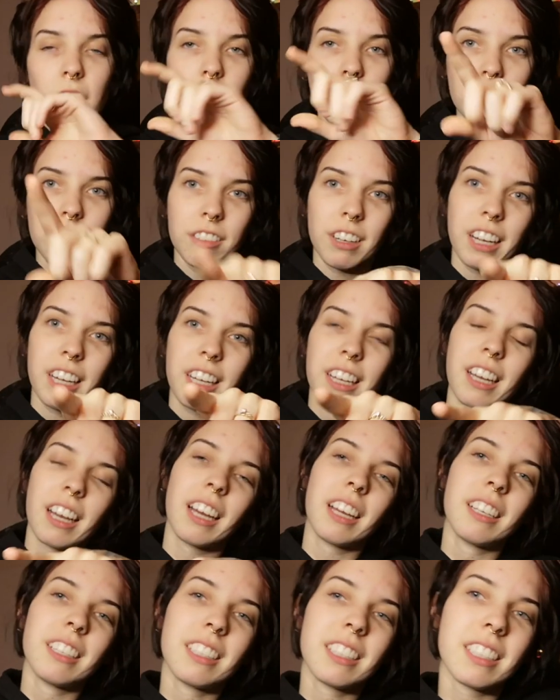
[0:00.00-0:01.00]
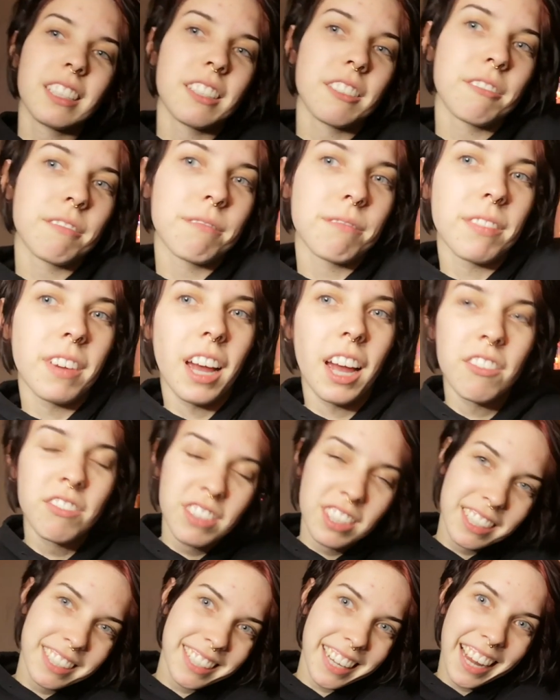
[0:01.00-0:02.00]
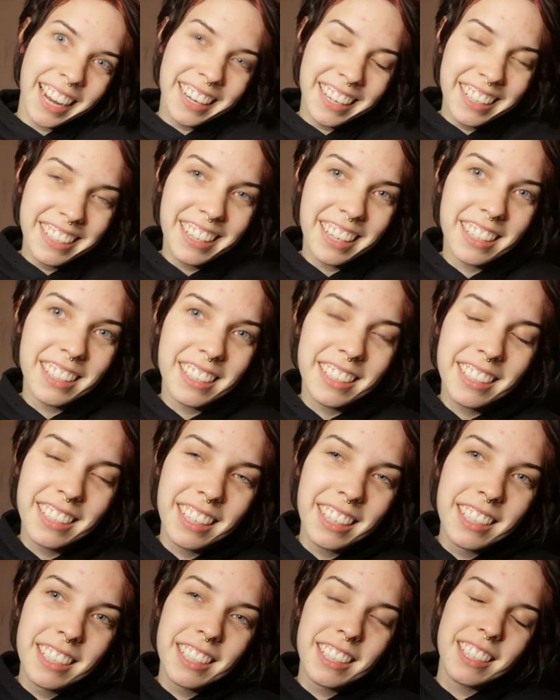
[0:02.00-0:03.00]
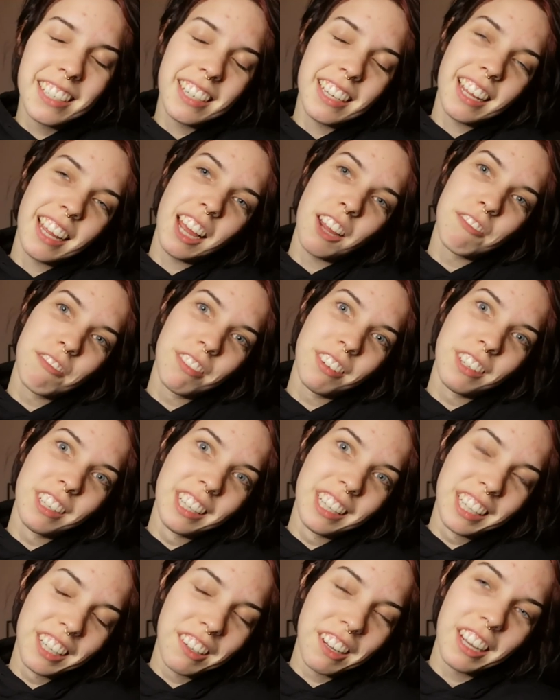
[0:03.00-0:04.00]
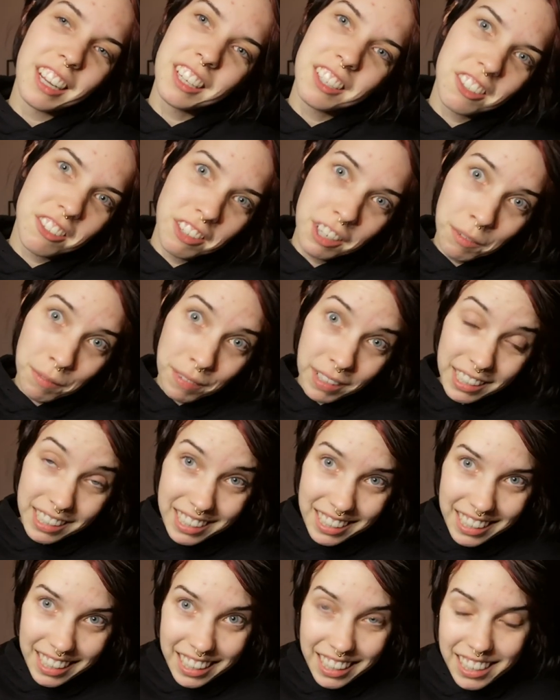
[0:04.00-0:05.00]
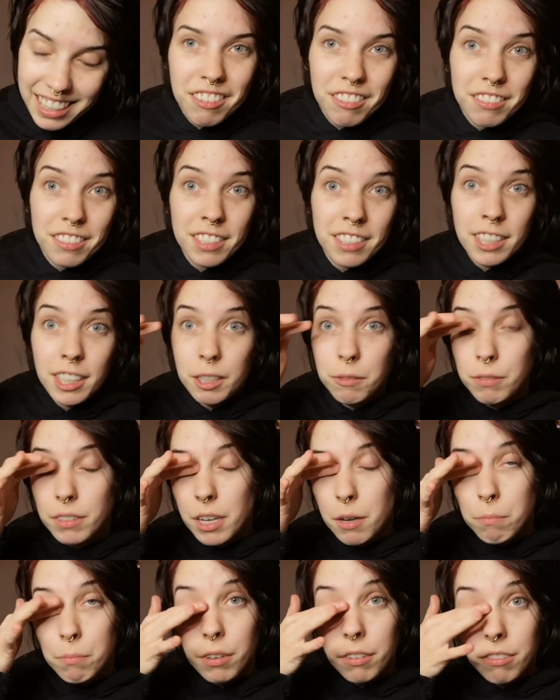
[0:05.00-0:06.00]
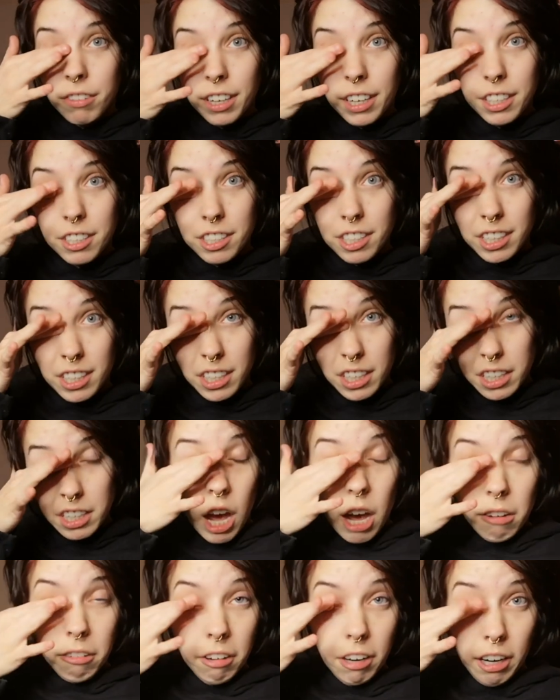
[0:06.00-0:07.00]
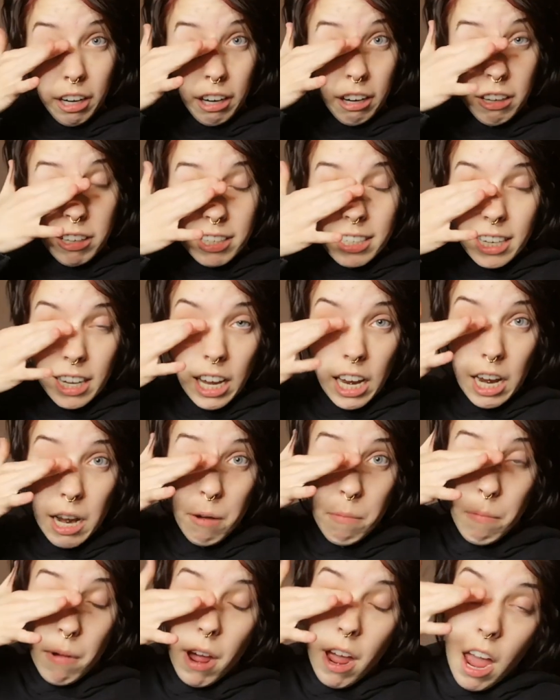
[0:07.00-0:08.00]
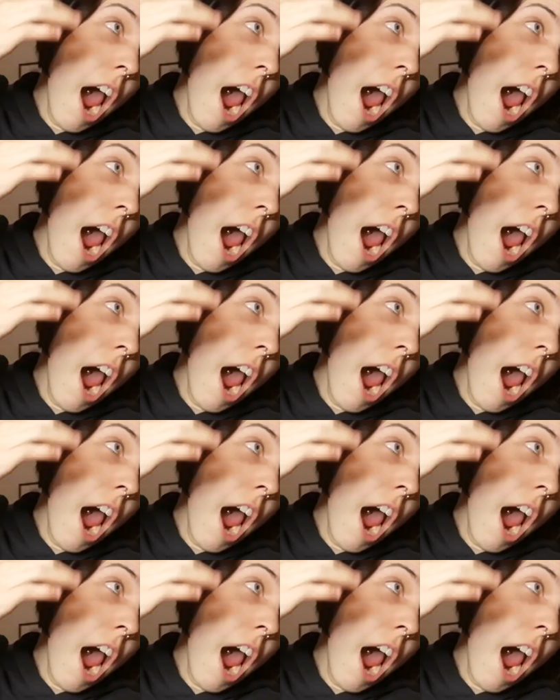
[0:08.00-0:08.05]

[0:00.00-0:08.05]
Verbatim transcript: Alright guys, I've decided that since I'm feeling extremely sick from sleep deprivation, I'm gonna go sleep.